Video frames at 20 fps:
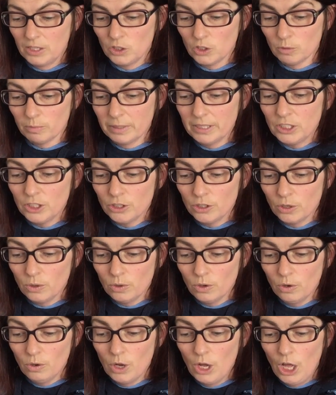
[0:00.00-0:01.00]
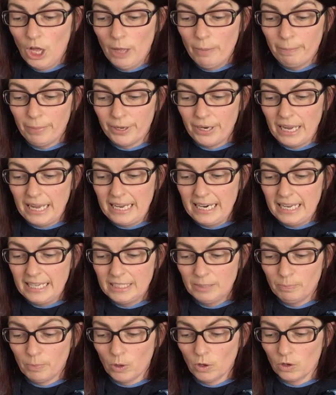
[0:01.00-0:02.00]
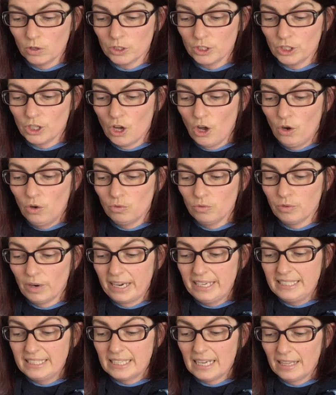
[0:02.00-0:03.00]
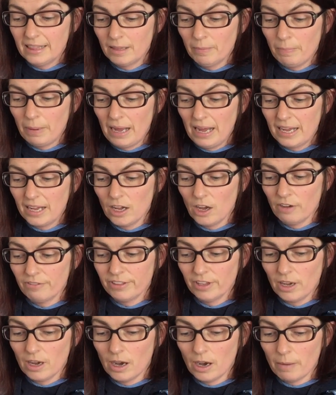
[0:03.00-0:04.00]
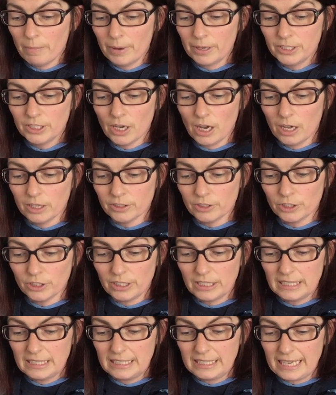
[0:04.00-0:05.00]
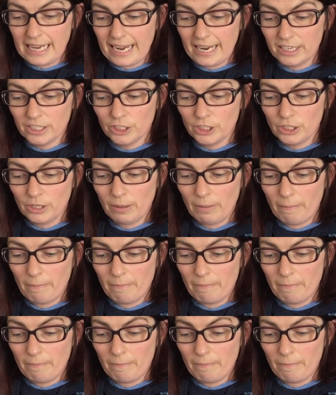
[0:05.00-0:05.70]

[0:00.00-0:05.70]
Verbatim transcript: So Mr. Coco put it in his box right at the back of the cupboard under the stairs.